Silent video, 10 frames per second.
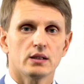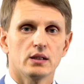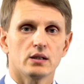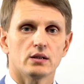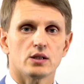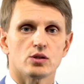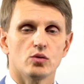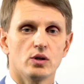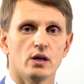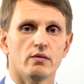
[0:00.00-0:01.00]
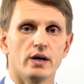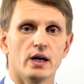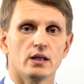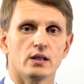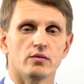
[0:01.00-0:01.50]
as well as
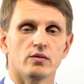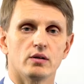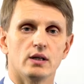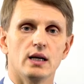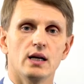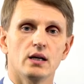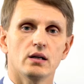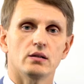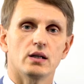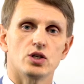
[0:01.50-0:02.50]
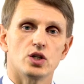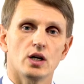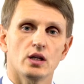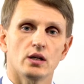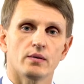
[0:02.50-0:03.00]
compact desktop
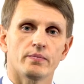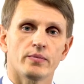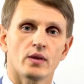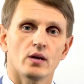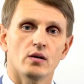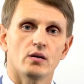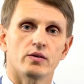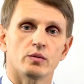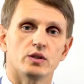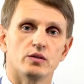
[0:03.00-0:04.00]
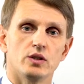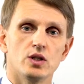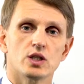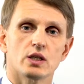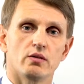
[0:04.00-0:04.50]
units to start your
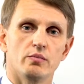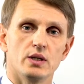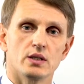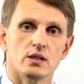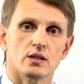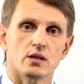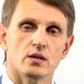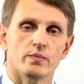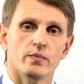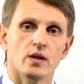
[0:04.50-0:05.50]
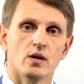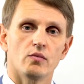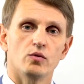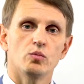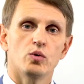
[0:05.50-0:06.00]
pharmaceutical business.
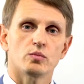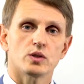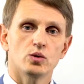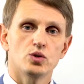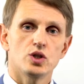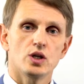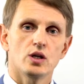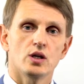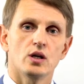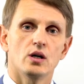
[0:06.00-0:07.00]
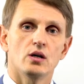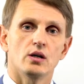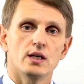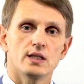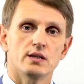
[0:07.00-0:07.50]
In any case,
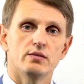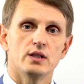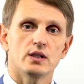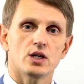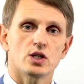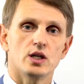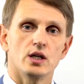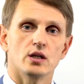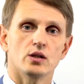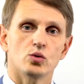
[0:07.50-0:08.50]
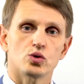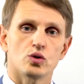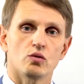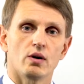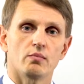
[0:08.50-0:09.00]
if you don't come across
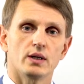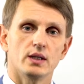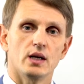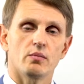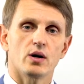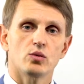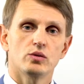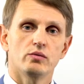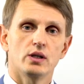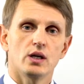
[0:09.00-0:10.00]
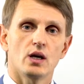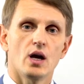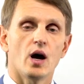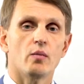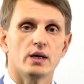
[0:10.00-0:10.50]
what you are looking for,
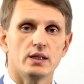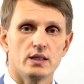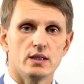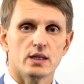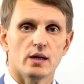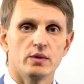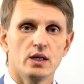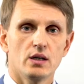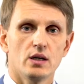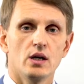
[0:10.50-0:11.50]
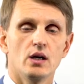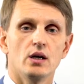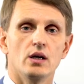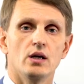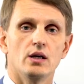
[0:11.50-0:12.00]
just let me know,
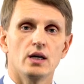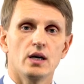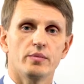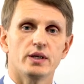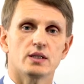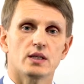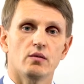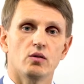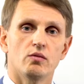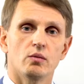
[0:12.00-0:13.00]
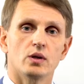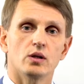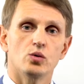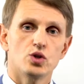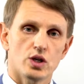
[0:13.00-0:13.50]
and I'll help you find the
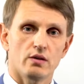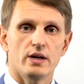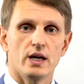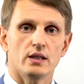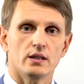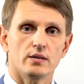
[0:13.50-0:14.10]
best options.